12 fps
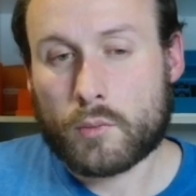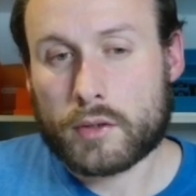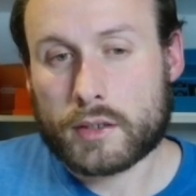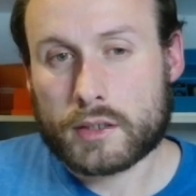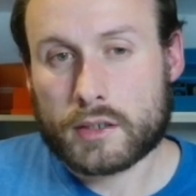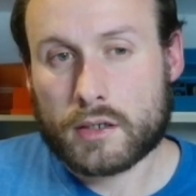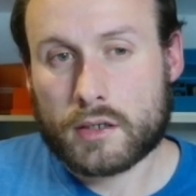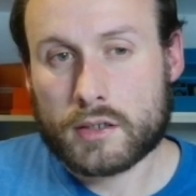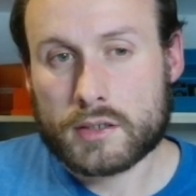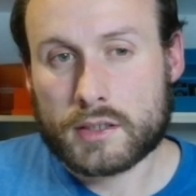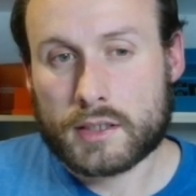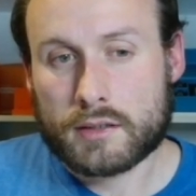knowing what they're going to
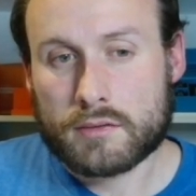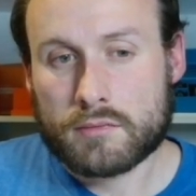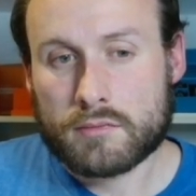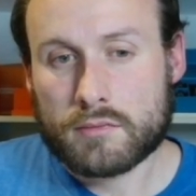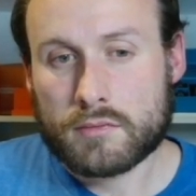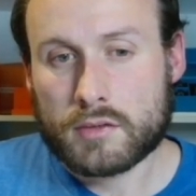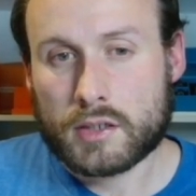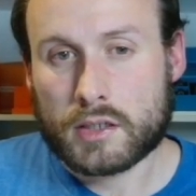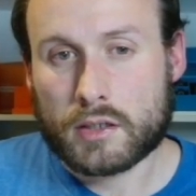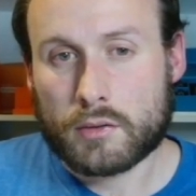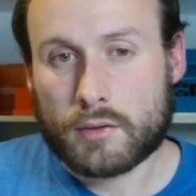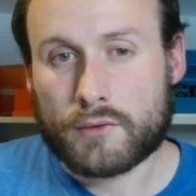cast, and then
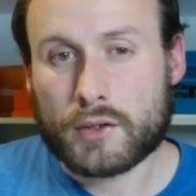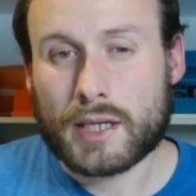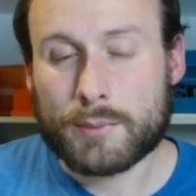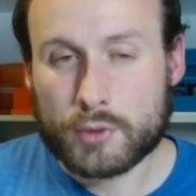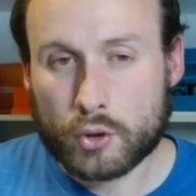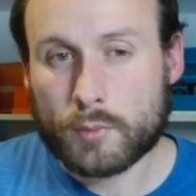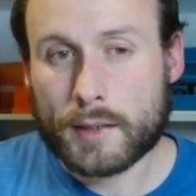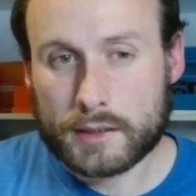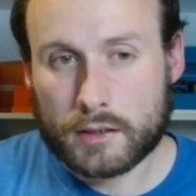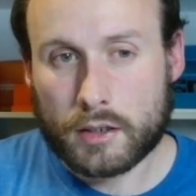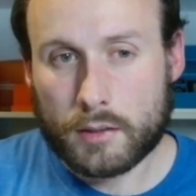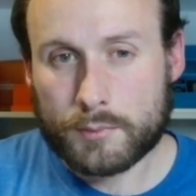if you keep 2
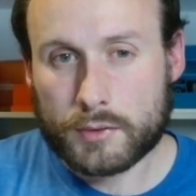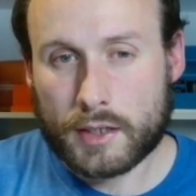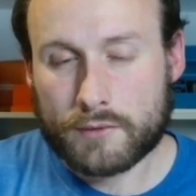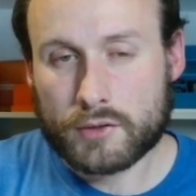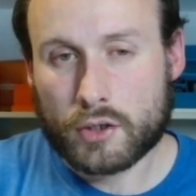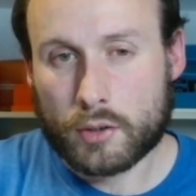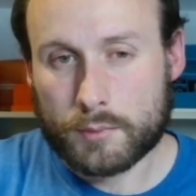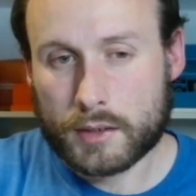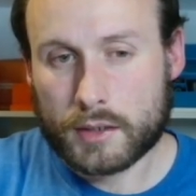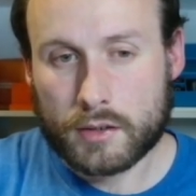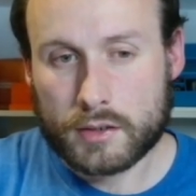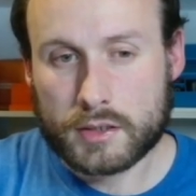mana up, you have to hope
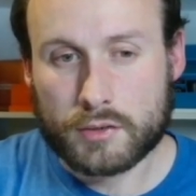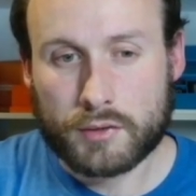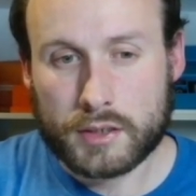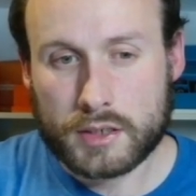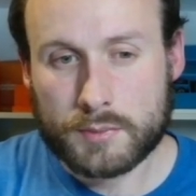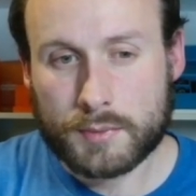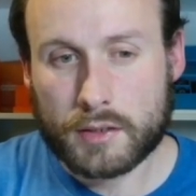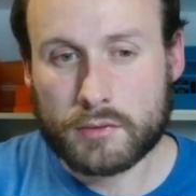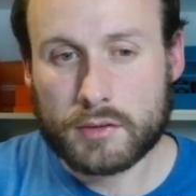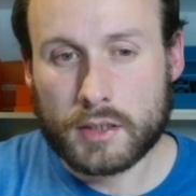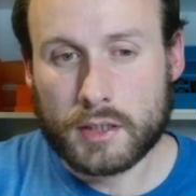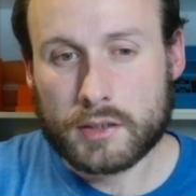they cast a creature
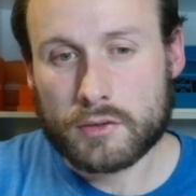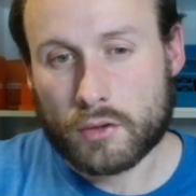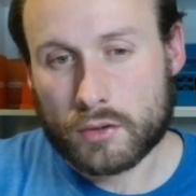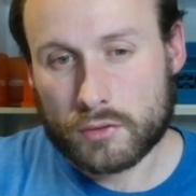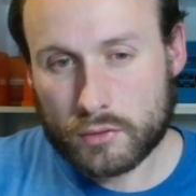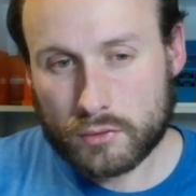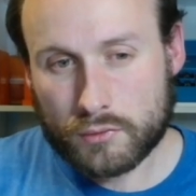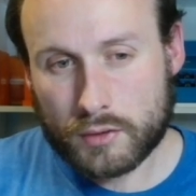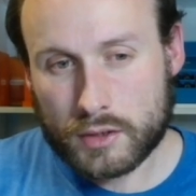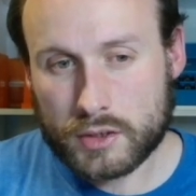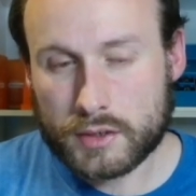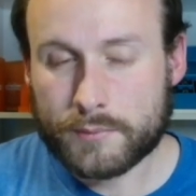spell, not a
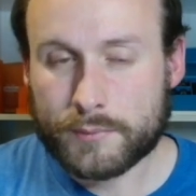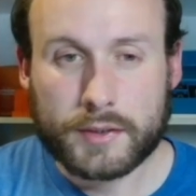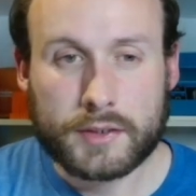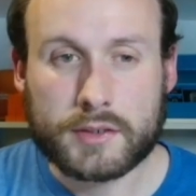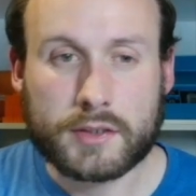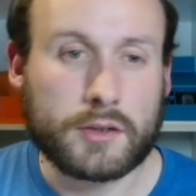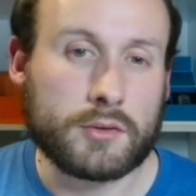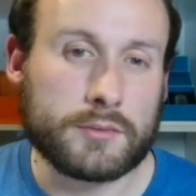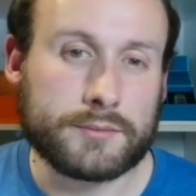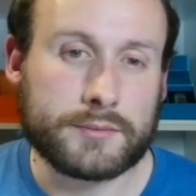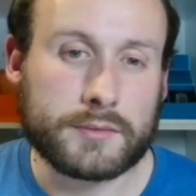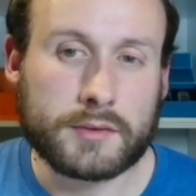non-creature.
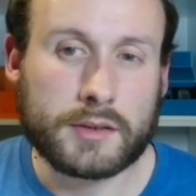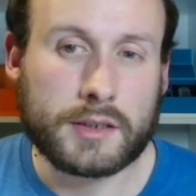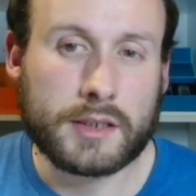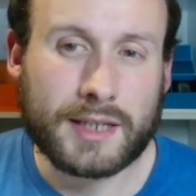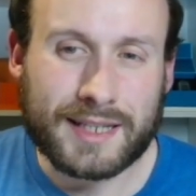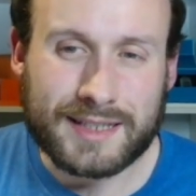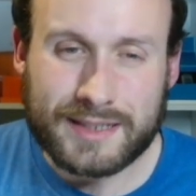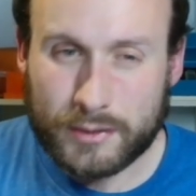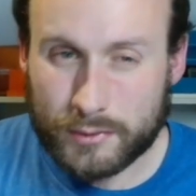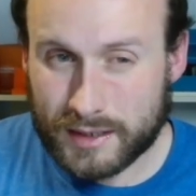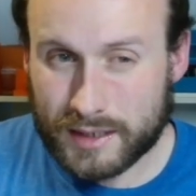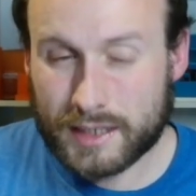So it's
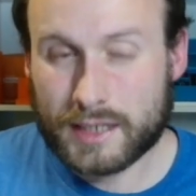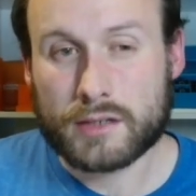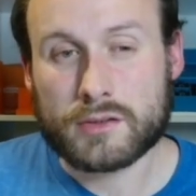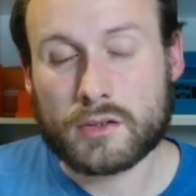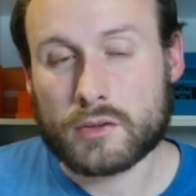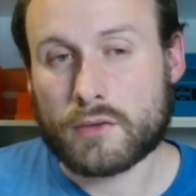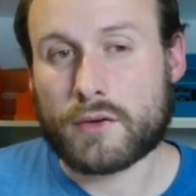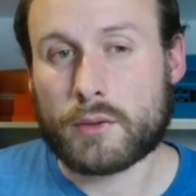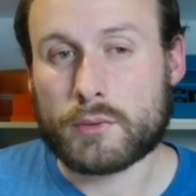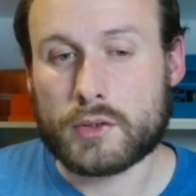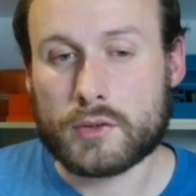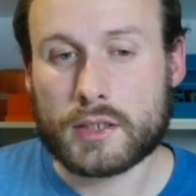okay. I don't know if I
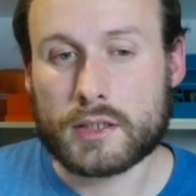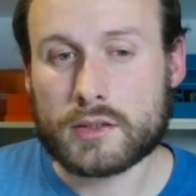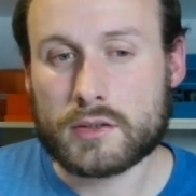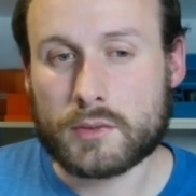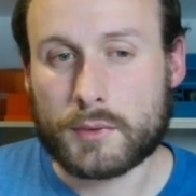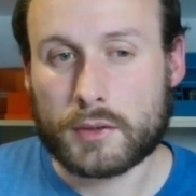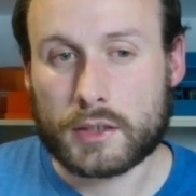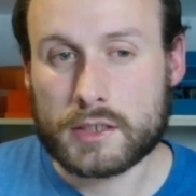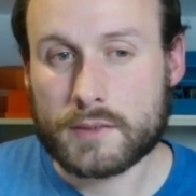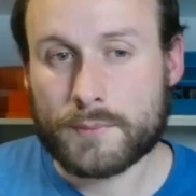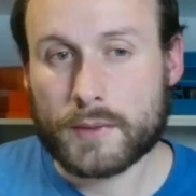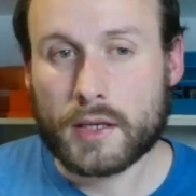would use it, to be
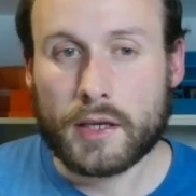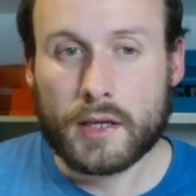honest.